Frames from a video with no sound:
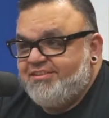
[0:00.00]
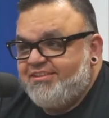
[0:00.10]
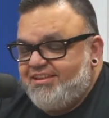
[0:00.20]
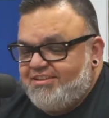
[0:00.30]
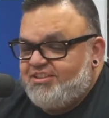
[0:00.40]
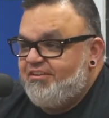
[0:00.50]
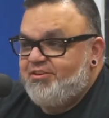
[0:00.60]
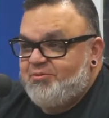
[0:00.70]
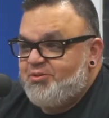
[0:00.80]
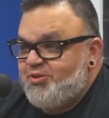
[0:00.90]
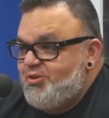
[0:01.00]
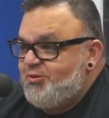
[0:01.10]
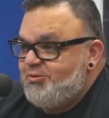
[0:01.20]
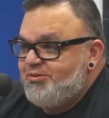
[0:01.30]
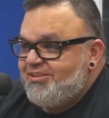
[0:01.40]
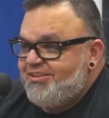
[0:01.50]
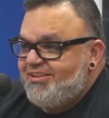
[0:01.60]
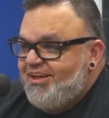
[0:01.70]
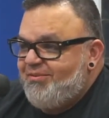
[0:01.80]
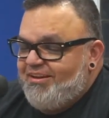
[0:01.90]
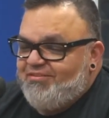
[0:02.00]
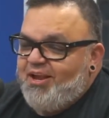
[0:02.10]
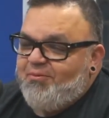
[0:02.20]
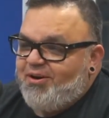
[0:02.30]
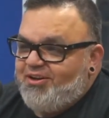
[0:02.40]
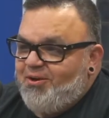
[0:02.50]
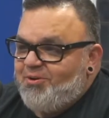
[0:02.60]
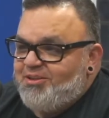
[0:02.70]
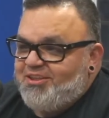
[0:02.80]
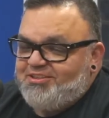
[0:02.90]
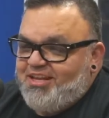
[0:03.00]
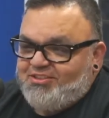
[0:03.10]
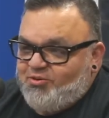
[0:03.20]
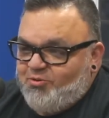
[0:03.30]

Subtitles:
It's definitely with you. And like, if they want to come with us, that's cool.